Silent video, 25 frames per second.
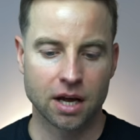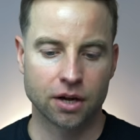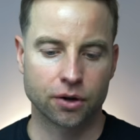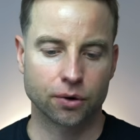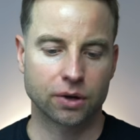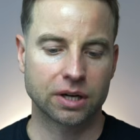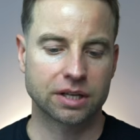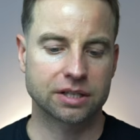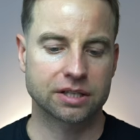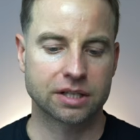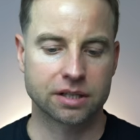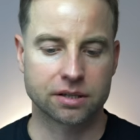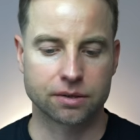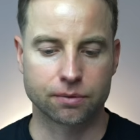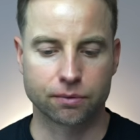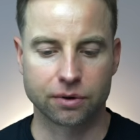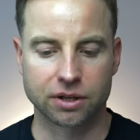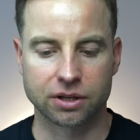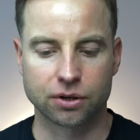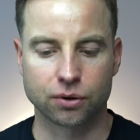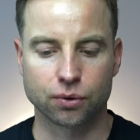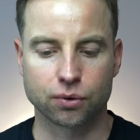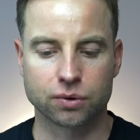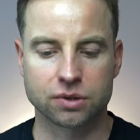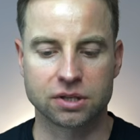you can just
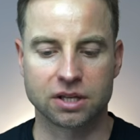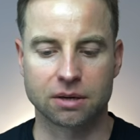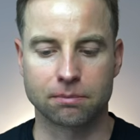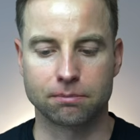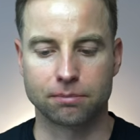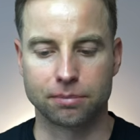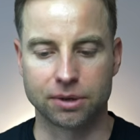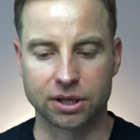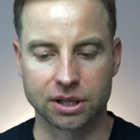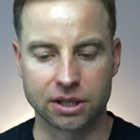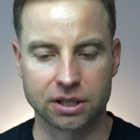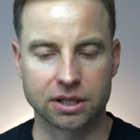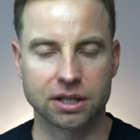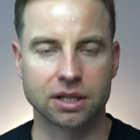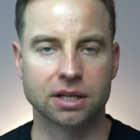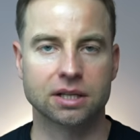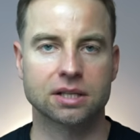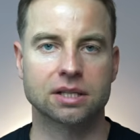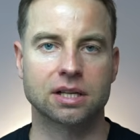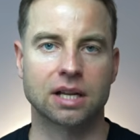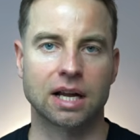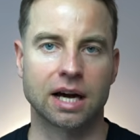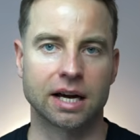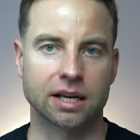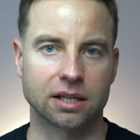reduce the bid
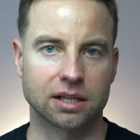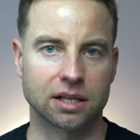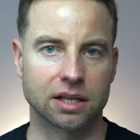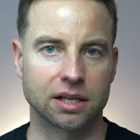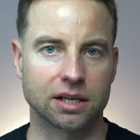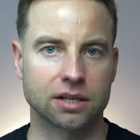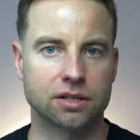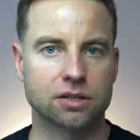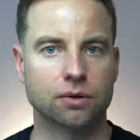slightly